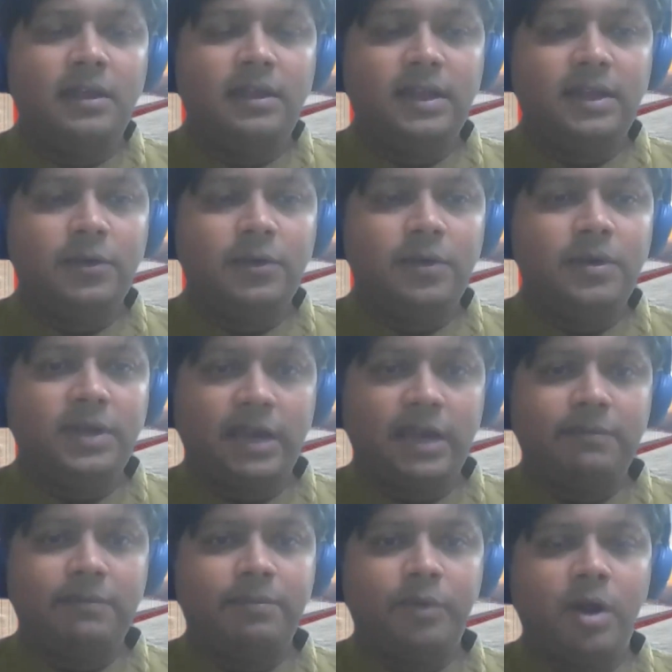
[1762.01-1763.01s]
they don't
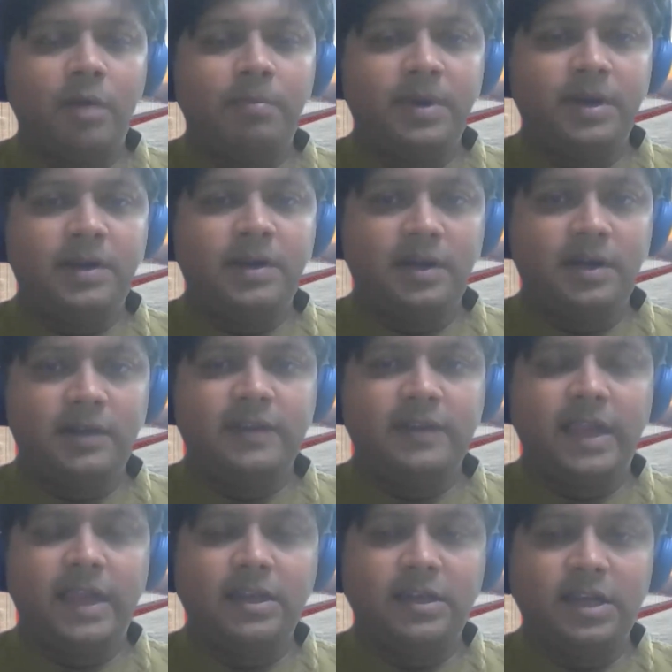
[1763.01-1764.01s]
have proper
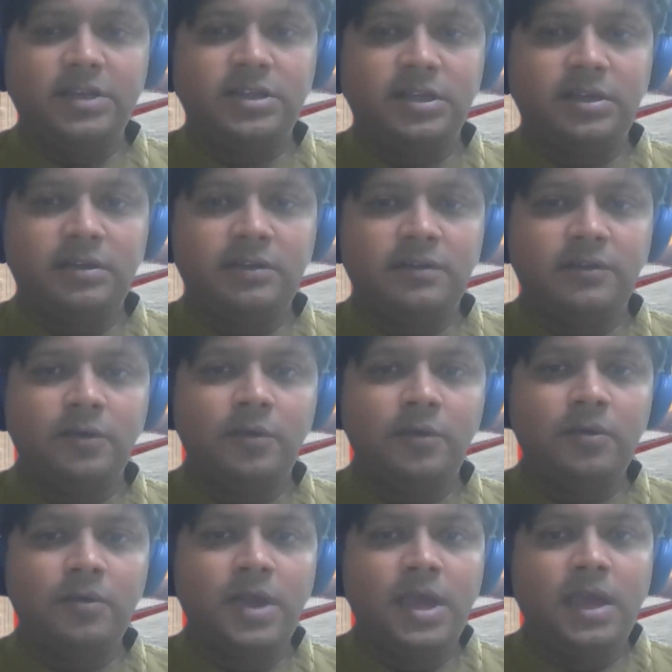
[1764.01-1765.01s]
sanitation,
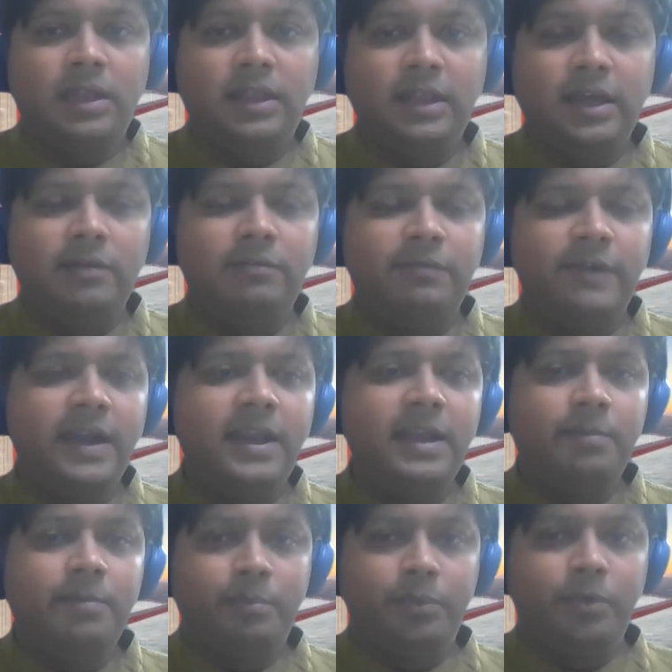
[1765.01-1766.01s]
so they are
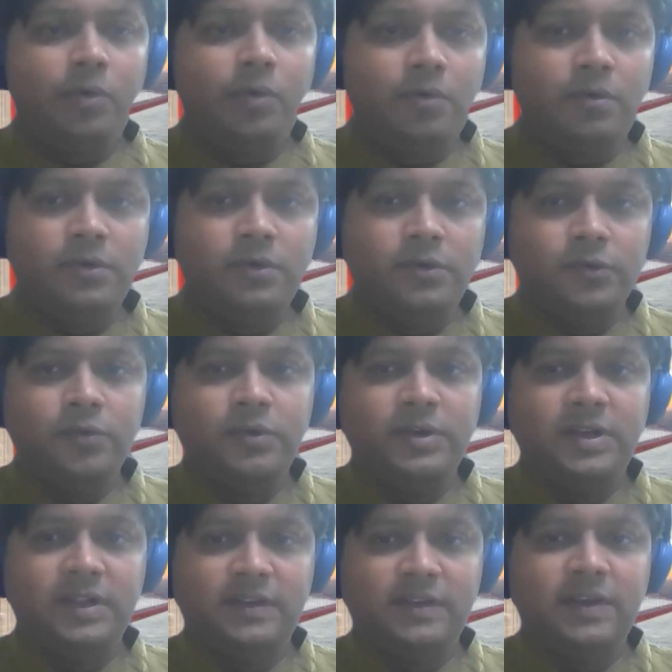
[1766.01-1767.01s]
very prone
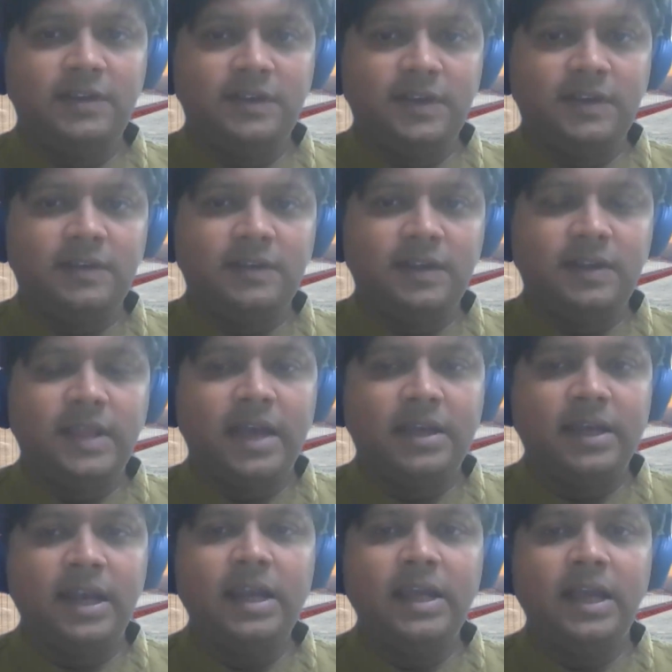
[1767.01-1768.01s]
to diseases in
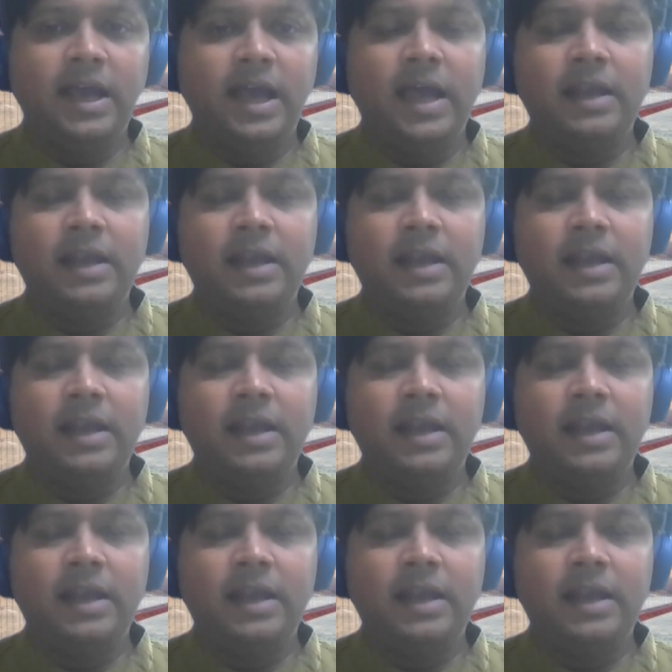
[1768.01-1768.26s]
that area.